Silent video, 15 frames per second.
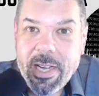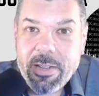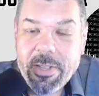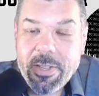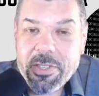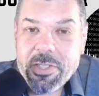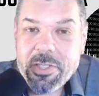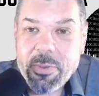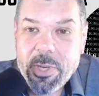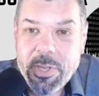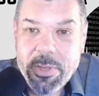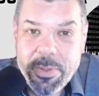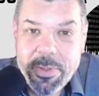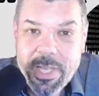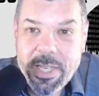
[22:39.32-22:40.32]
let us know what
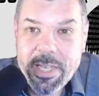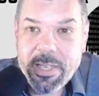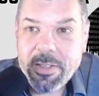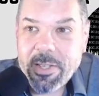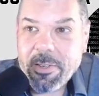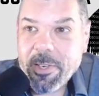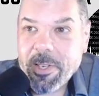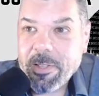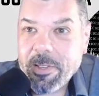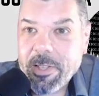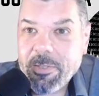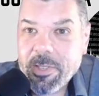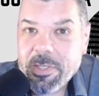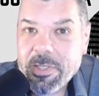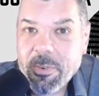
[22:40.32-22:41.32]
you think.
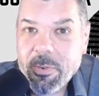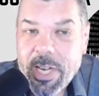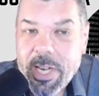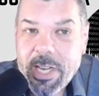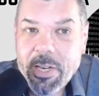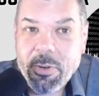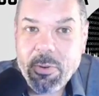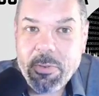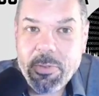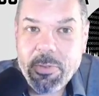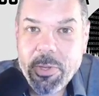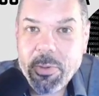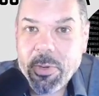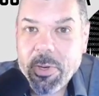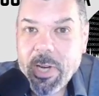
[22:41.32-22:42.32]
Leave us a rating or
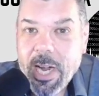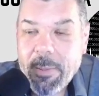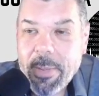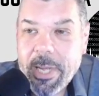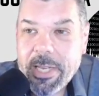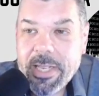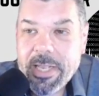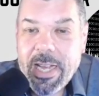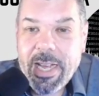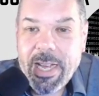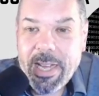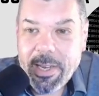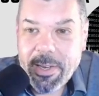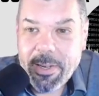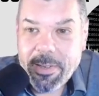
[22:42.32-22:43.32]
review or comment.
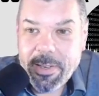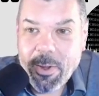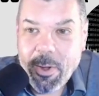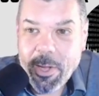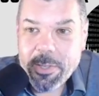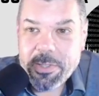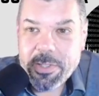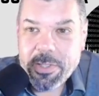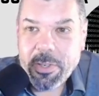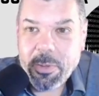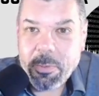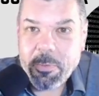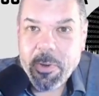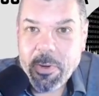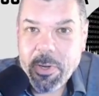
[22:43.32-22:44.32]
And
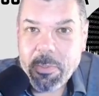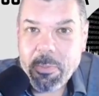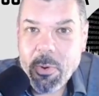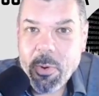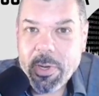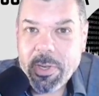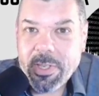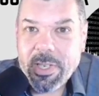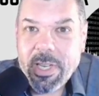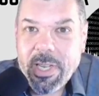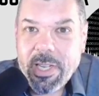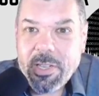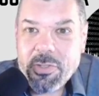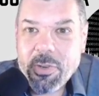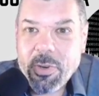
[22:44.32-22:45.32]
also, very important,
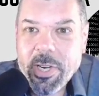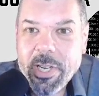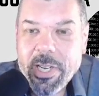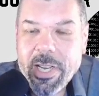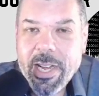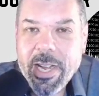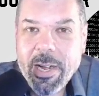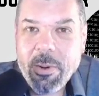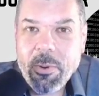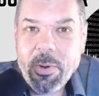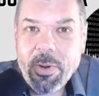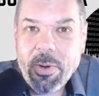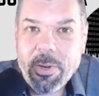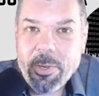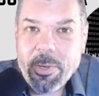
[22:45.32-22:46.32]
join
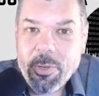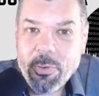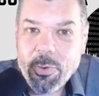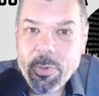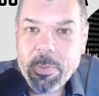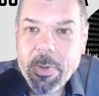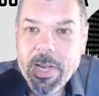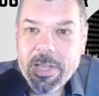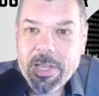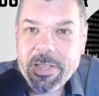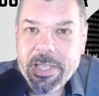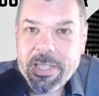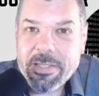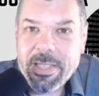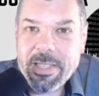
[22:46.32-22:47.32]
our group on
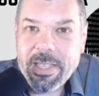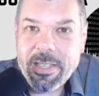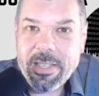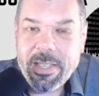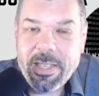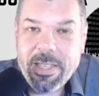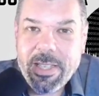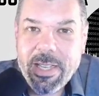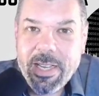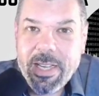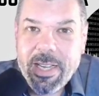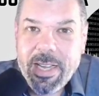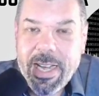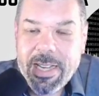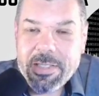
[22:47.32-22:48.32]
LinkedIn, the
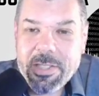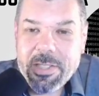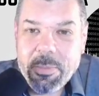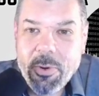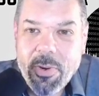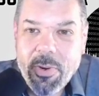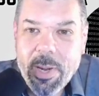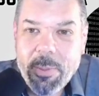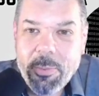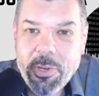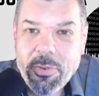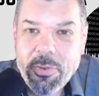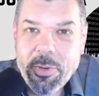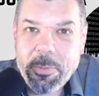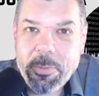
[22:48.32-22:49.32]
Ask the Programmer
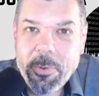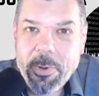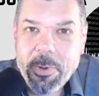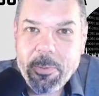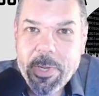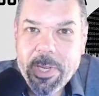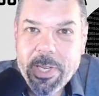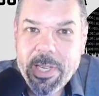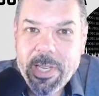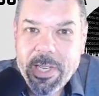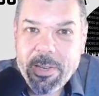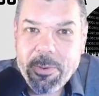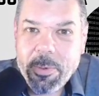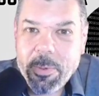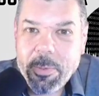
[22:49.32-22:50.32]
group, where we
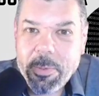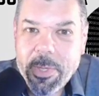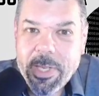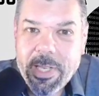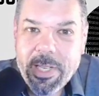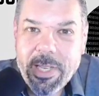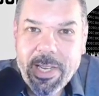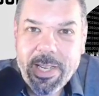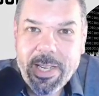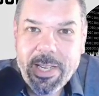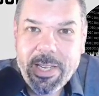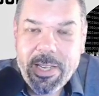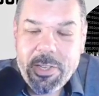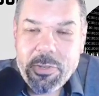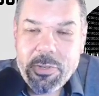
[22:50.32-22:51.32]
will be
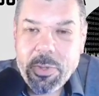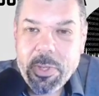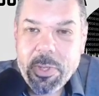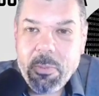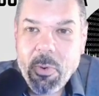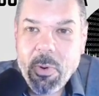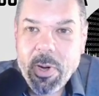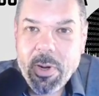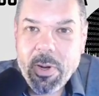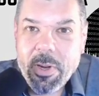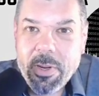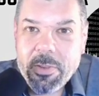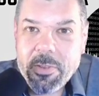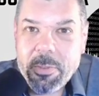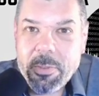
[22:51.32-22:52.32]
doing
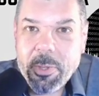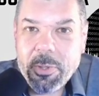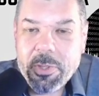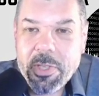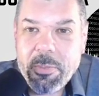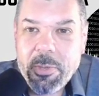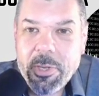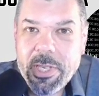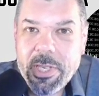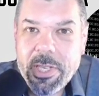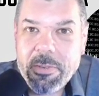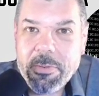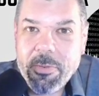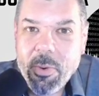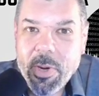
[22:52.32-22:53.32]
more to build community
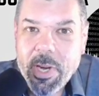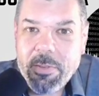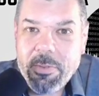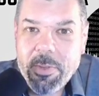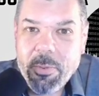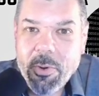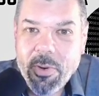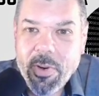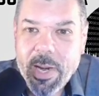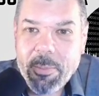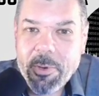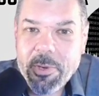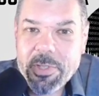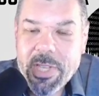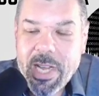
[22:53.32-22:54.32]
for AV
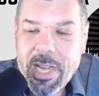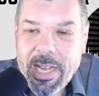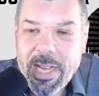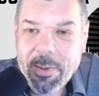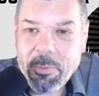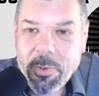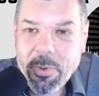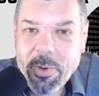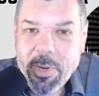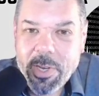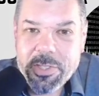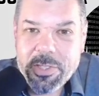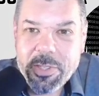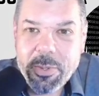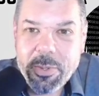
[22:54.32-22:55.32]
programmers. And we will
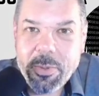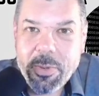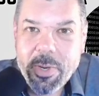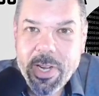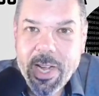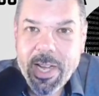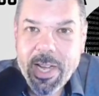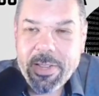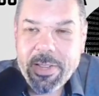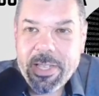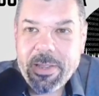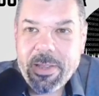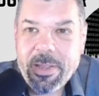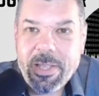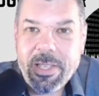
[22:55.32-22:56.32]
also
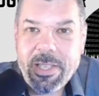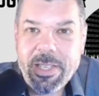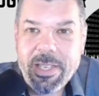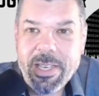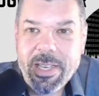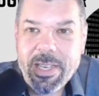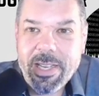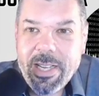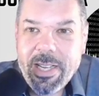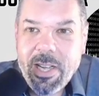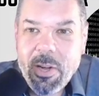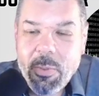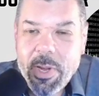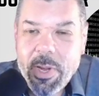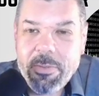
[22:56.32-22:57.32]
highlight the
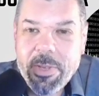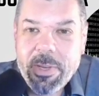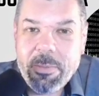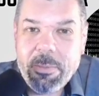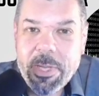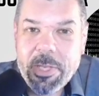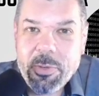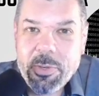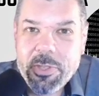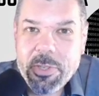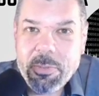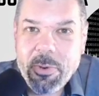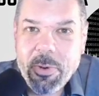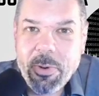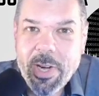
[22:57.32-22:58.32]
WAVIT
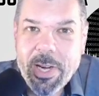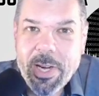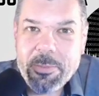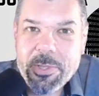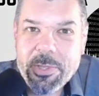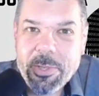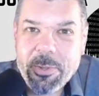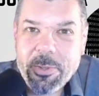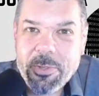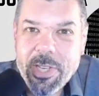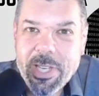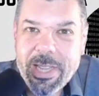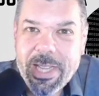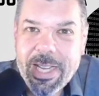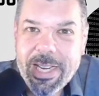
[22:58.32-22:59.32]
Mentorship Program. So
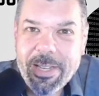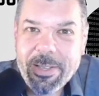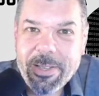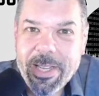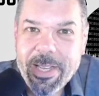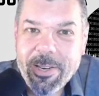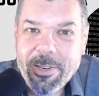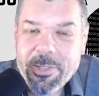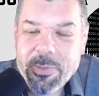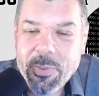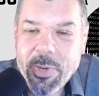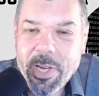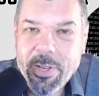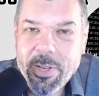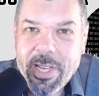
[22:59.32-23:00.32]
check that out there as
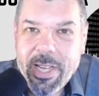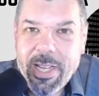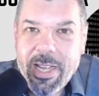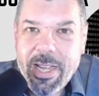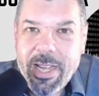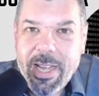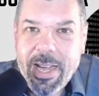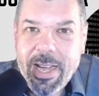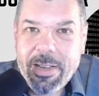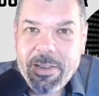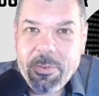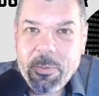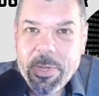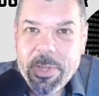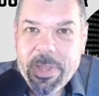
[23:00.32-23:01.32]
well.
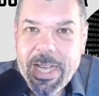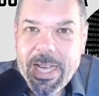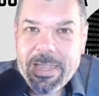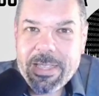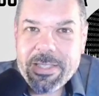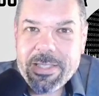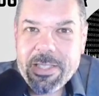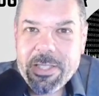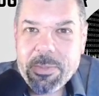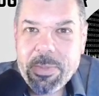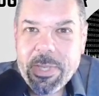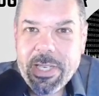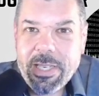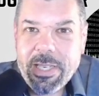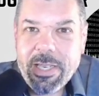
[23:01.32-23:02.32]
And with that, this has
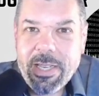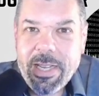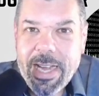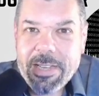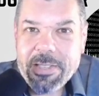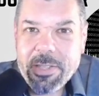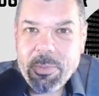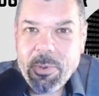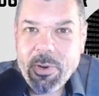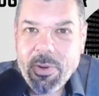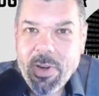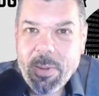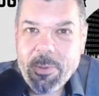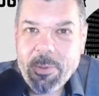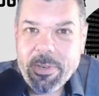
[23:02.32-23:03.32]
been Ask the
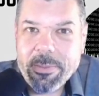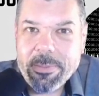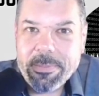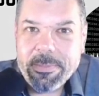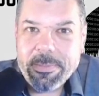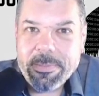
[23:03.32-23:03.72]
Programmer.